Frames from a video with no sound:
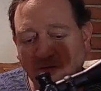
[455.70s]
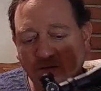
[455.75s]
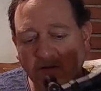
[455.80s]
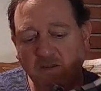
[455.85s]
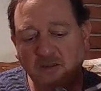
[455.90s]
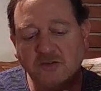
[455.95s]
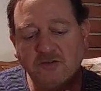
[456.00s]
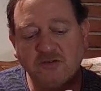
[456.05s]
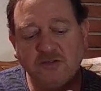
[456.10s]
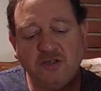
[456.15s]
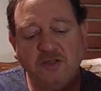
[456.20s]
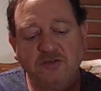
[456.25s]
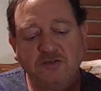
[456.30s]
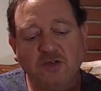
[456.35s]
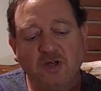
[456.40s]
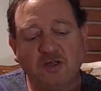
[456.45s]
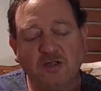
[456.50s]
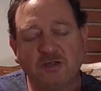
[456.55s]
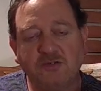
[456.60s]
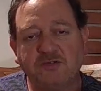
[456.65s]
This
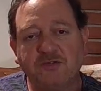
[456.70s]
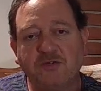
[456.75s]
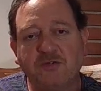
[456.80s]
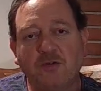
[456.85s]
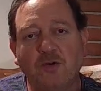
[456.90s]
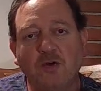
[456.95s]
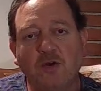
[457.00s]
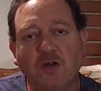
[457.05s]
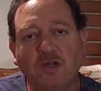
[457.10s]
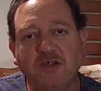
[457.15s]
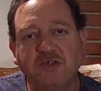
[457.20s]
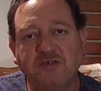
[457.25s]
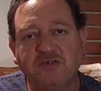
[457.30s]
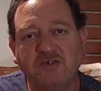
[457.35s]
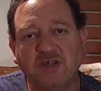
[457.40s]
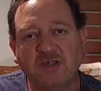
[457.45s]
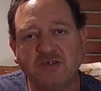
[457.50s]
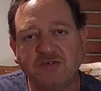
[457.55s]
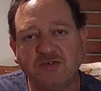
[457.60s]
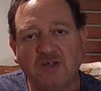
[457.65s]
gun is
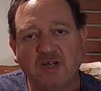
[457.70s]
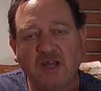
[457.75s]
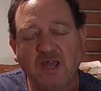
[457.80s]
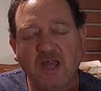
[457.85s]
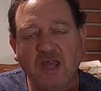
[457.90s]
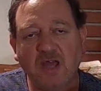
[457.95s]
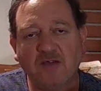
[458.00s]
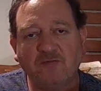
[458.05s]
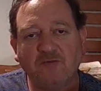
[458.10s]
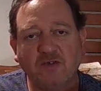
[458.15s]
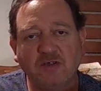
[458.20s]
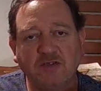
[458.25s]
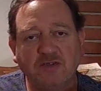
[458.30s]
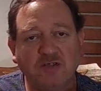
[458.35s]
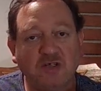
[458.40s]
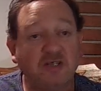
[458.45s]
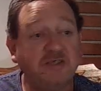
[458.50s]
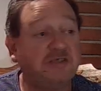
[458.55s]
36.5 inches.